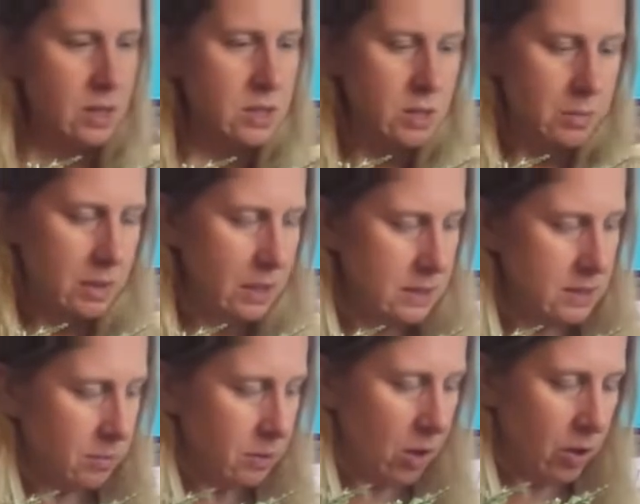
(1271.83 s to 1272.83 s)
So I'm going to need
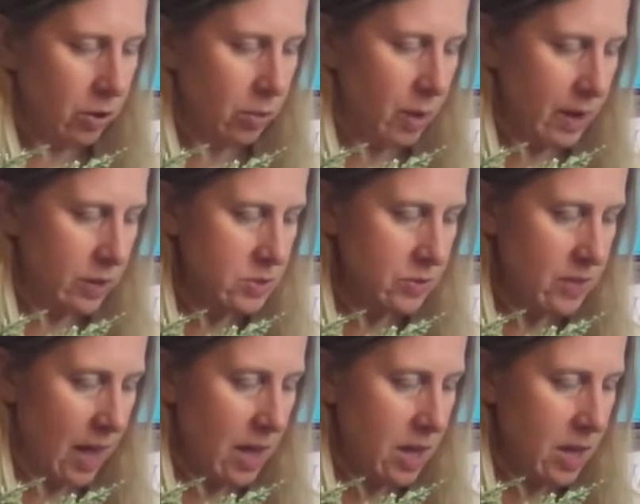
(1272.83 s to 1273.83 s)
some longer wires for
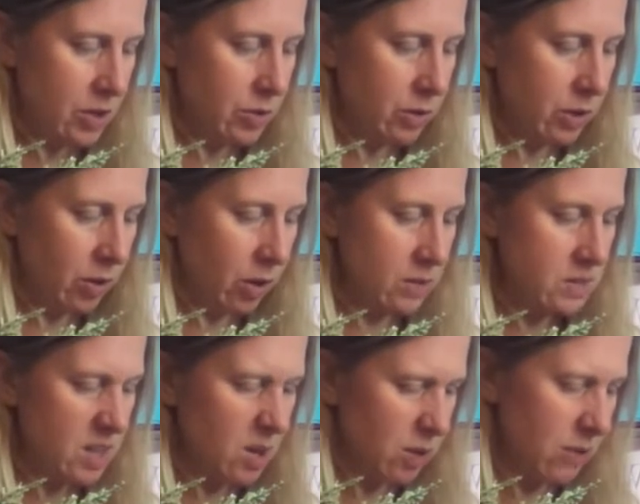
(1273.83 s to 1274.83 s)
that. You can
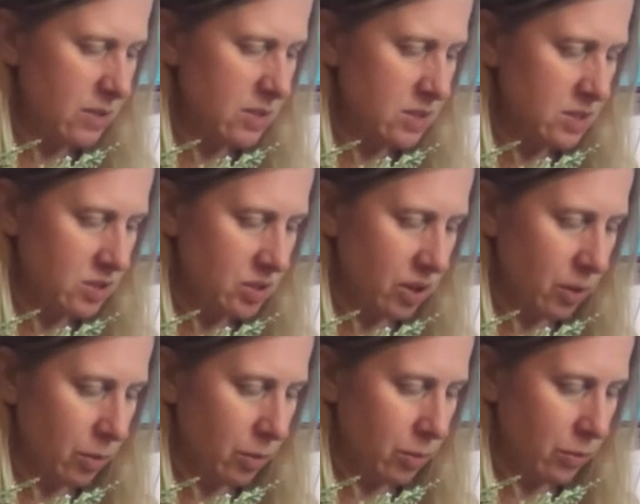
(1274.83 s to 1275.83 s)
also, if this is, you
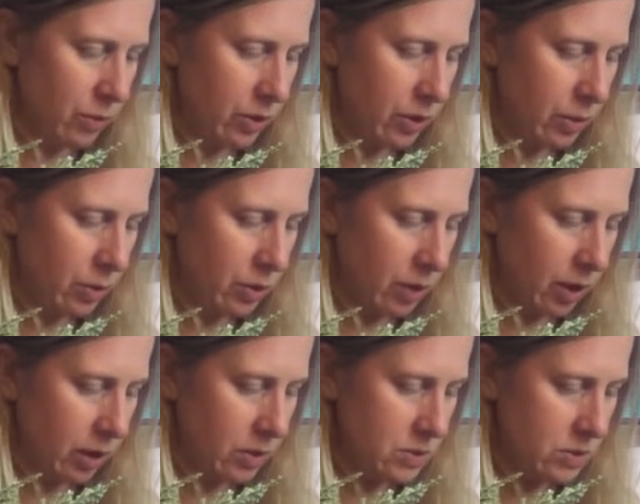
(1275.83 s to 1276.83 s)
know, for you and you're not
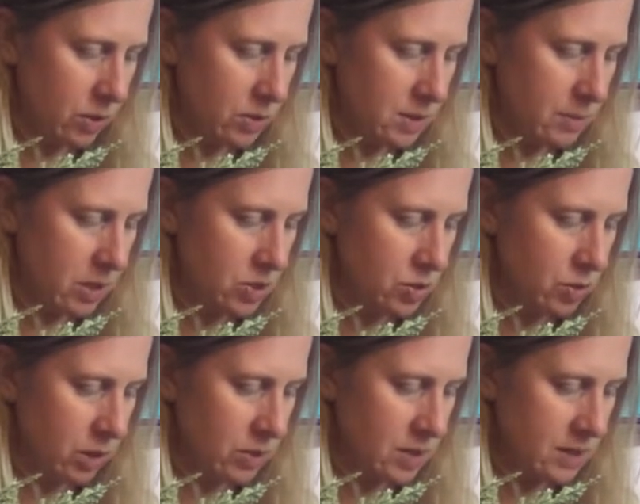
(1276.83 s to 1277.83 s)
concerned as much, you
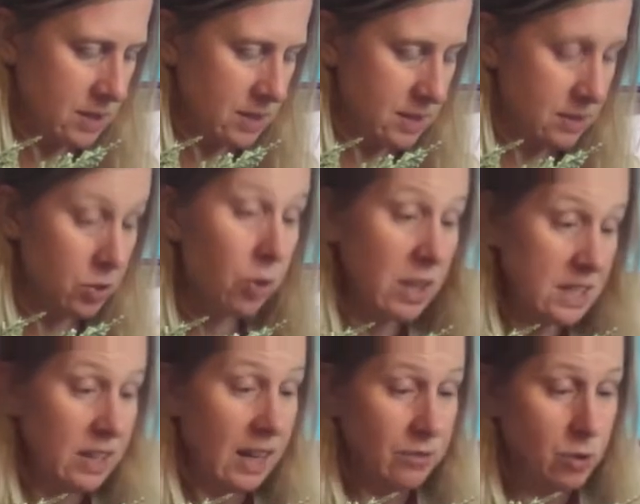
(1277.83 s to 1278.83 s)
don't
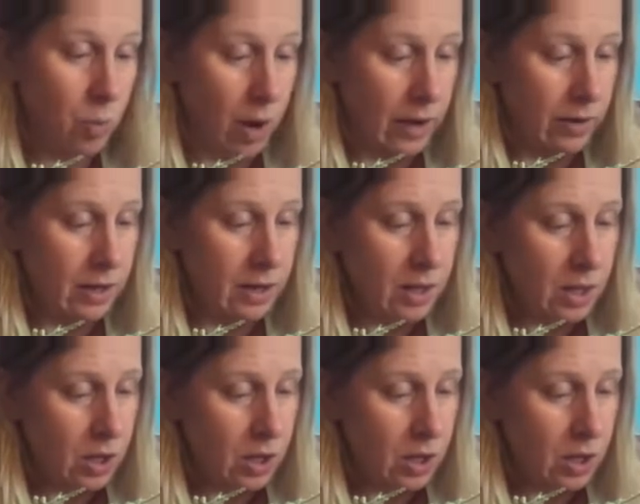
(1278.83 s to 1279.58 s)
necessarily have to wire it.